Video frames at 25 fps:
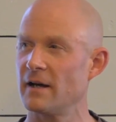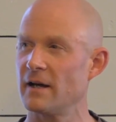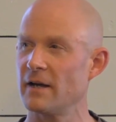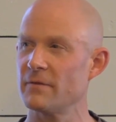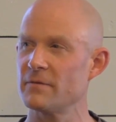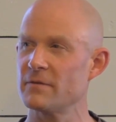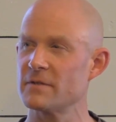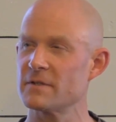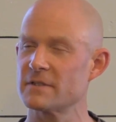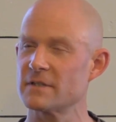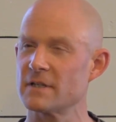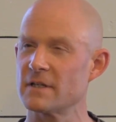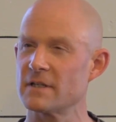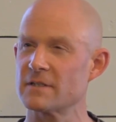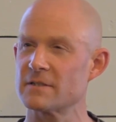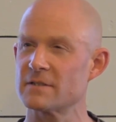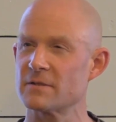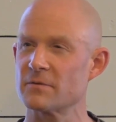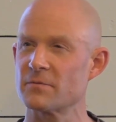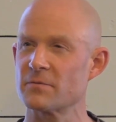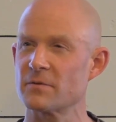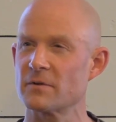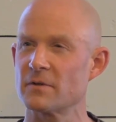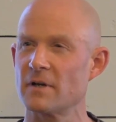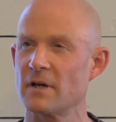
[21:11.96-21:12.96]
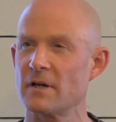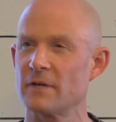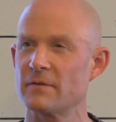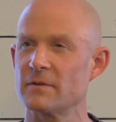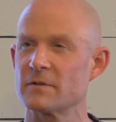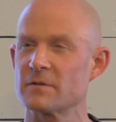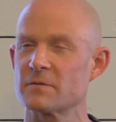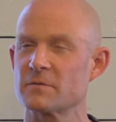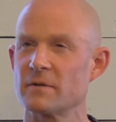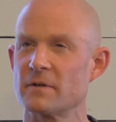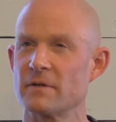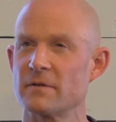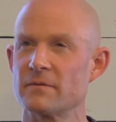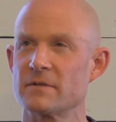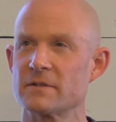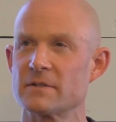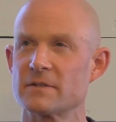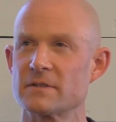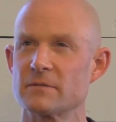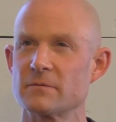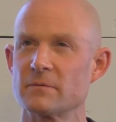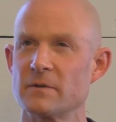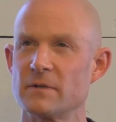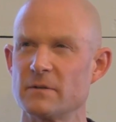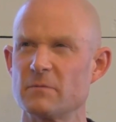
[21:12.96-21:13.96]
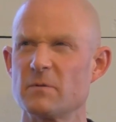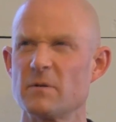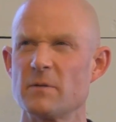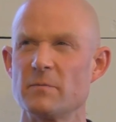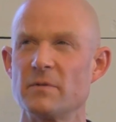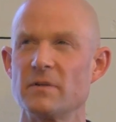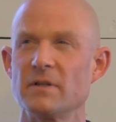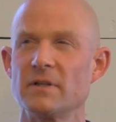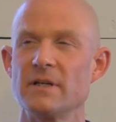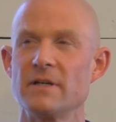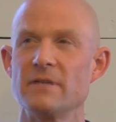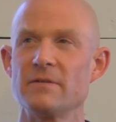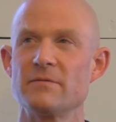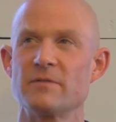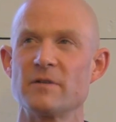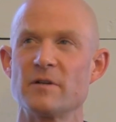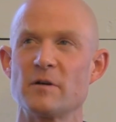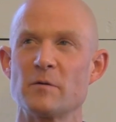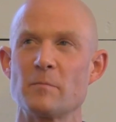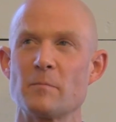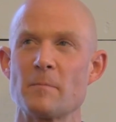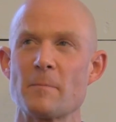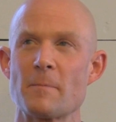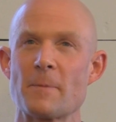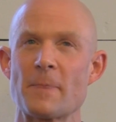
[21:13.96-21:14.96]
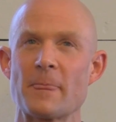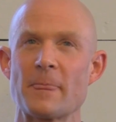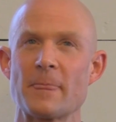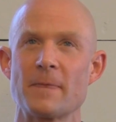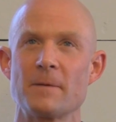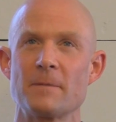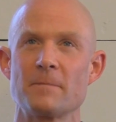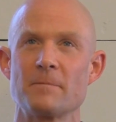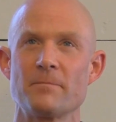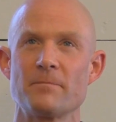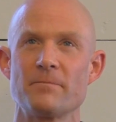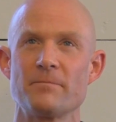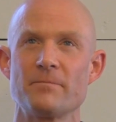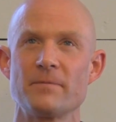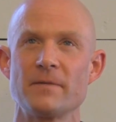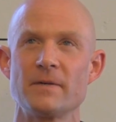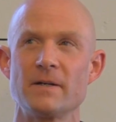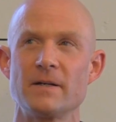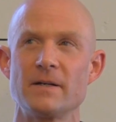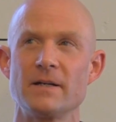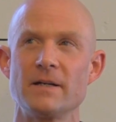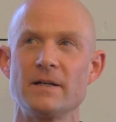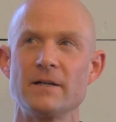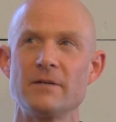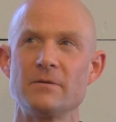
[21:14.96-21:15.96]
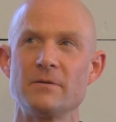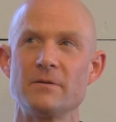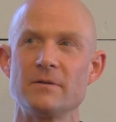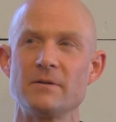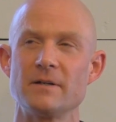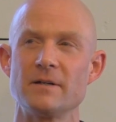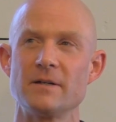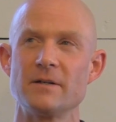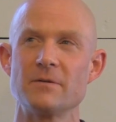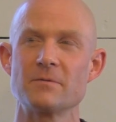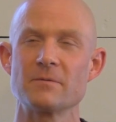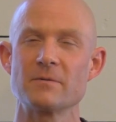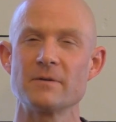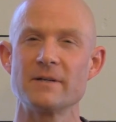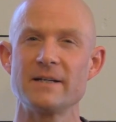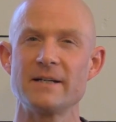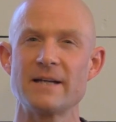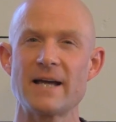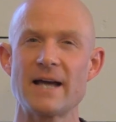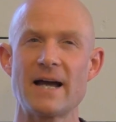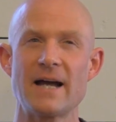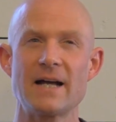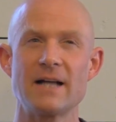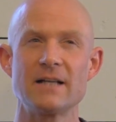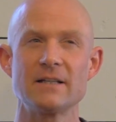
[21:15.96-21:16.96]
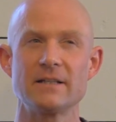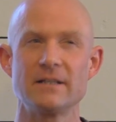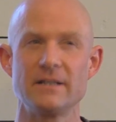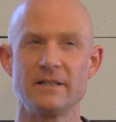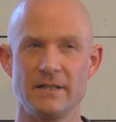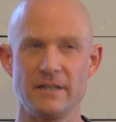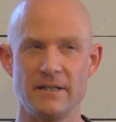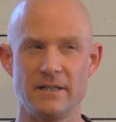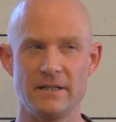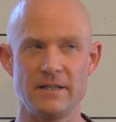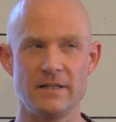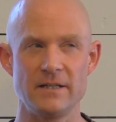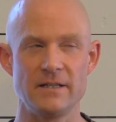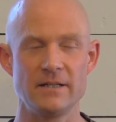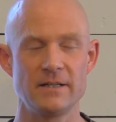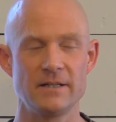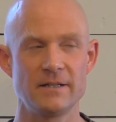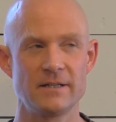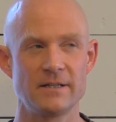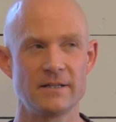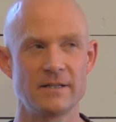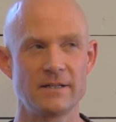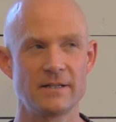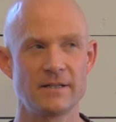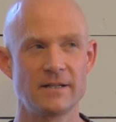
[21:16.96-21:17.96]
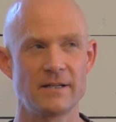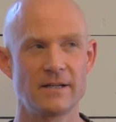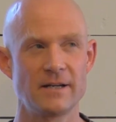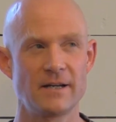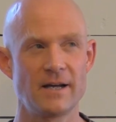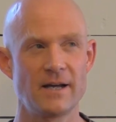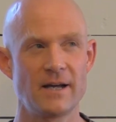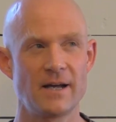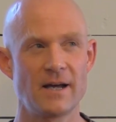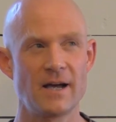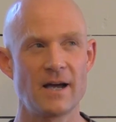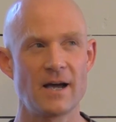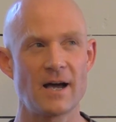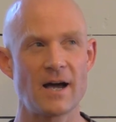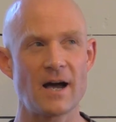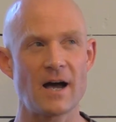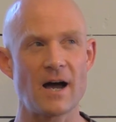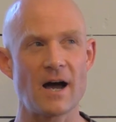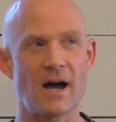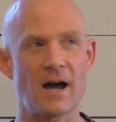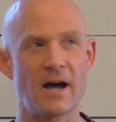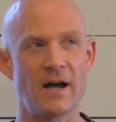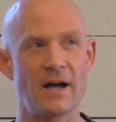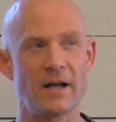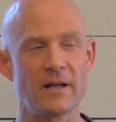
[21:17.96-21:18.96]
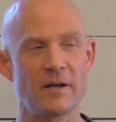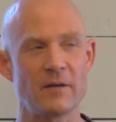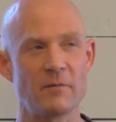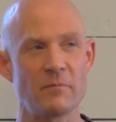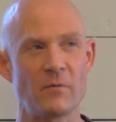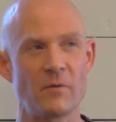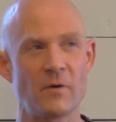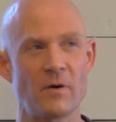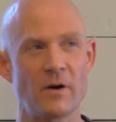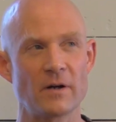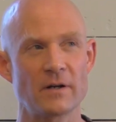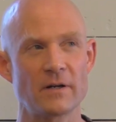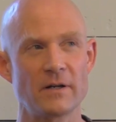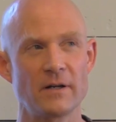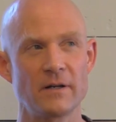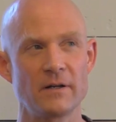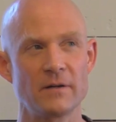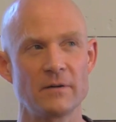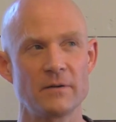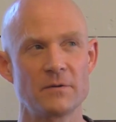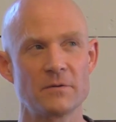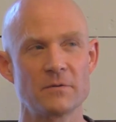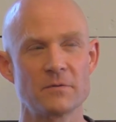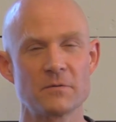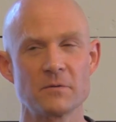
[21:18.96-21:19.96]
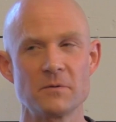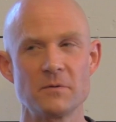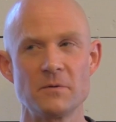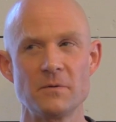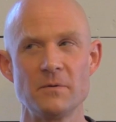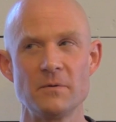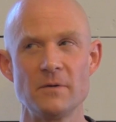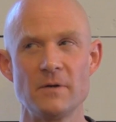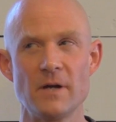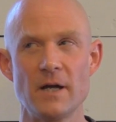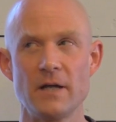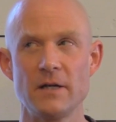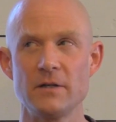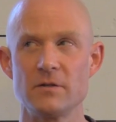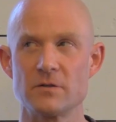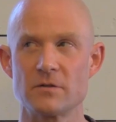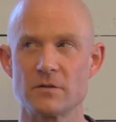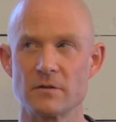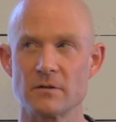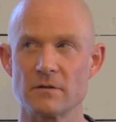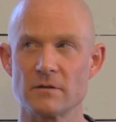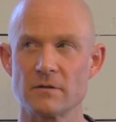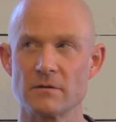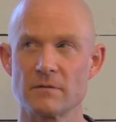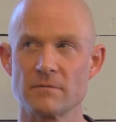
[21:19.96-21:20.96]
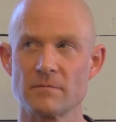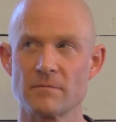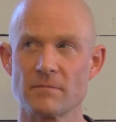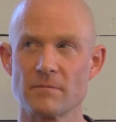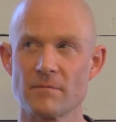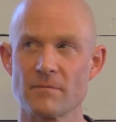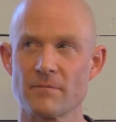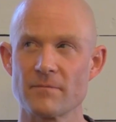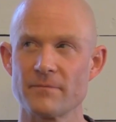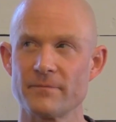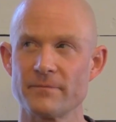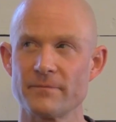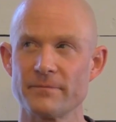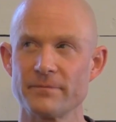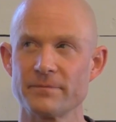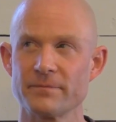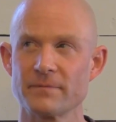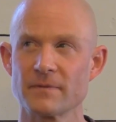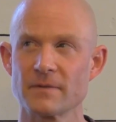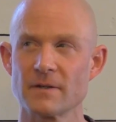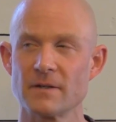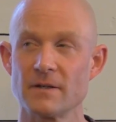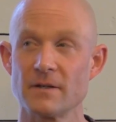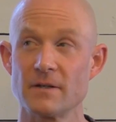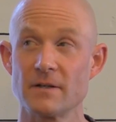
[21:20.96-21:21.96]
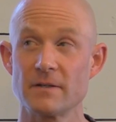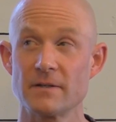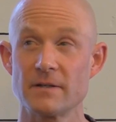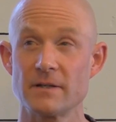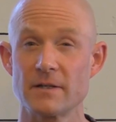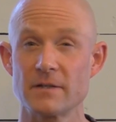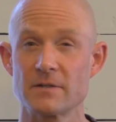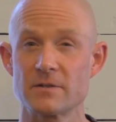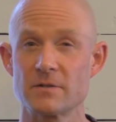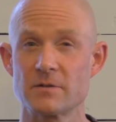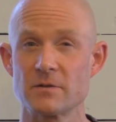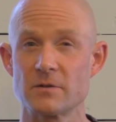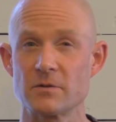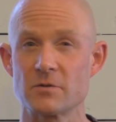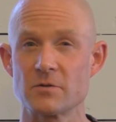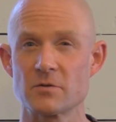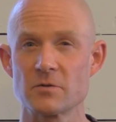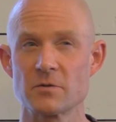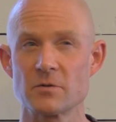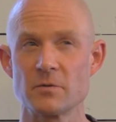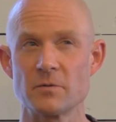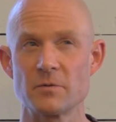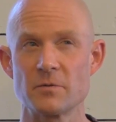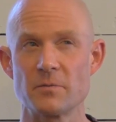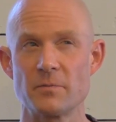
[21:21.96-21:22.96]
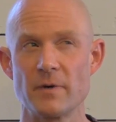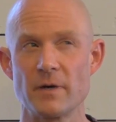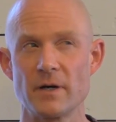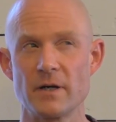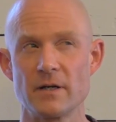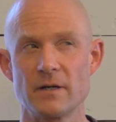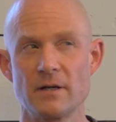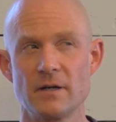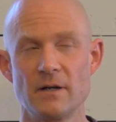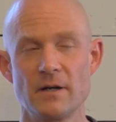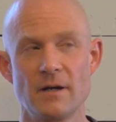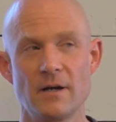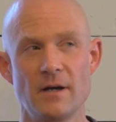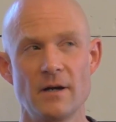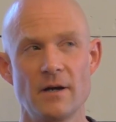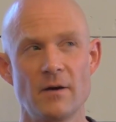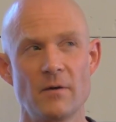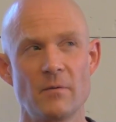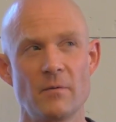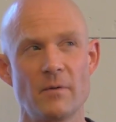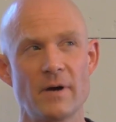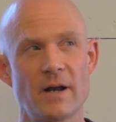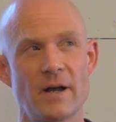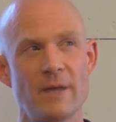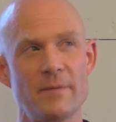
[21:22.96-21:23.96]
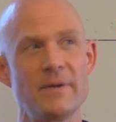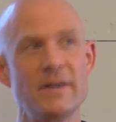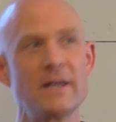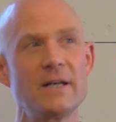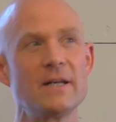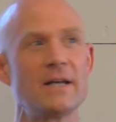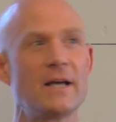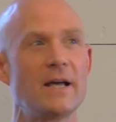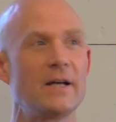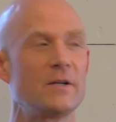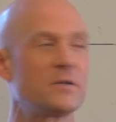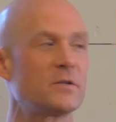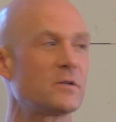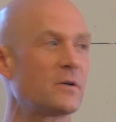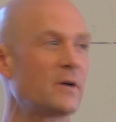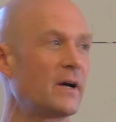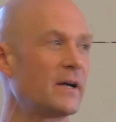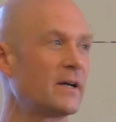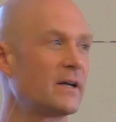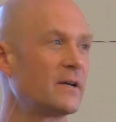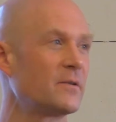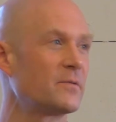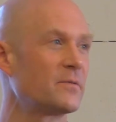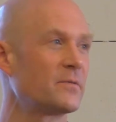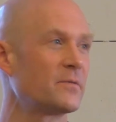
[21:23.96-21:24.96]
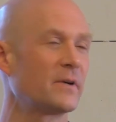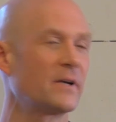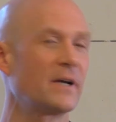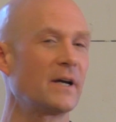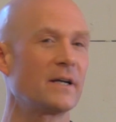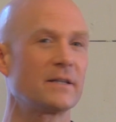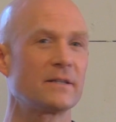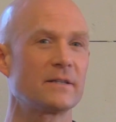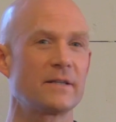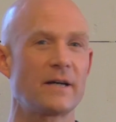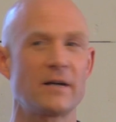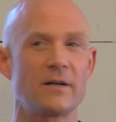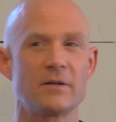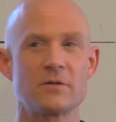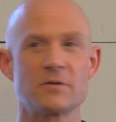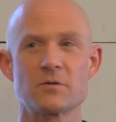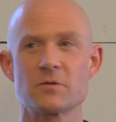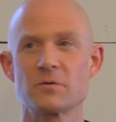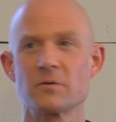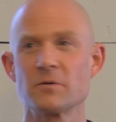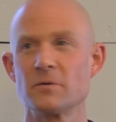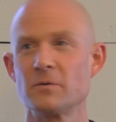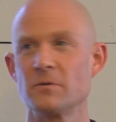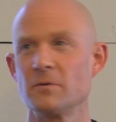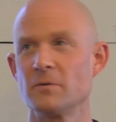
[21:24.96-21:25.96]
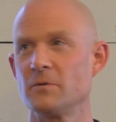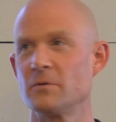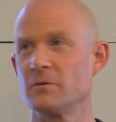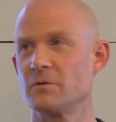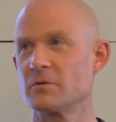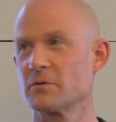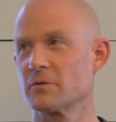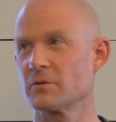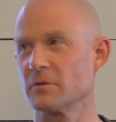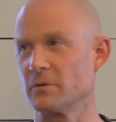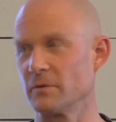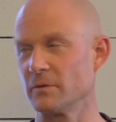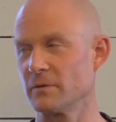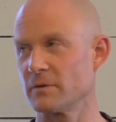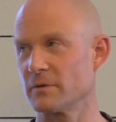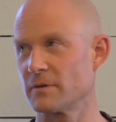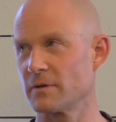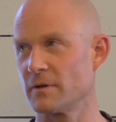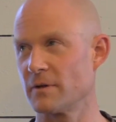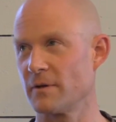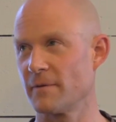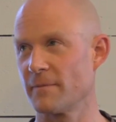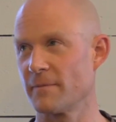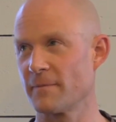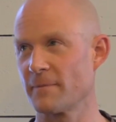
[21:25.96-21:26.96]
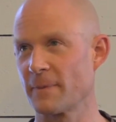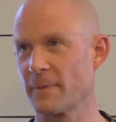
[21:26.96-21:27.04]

I have this sense that for a lot of us, we believe that in reality, I am walking through nature. That's the truth. But when I'm in nature, I can forget that true truth.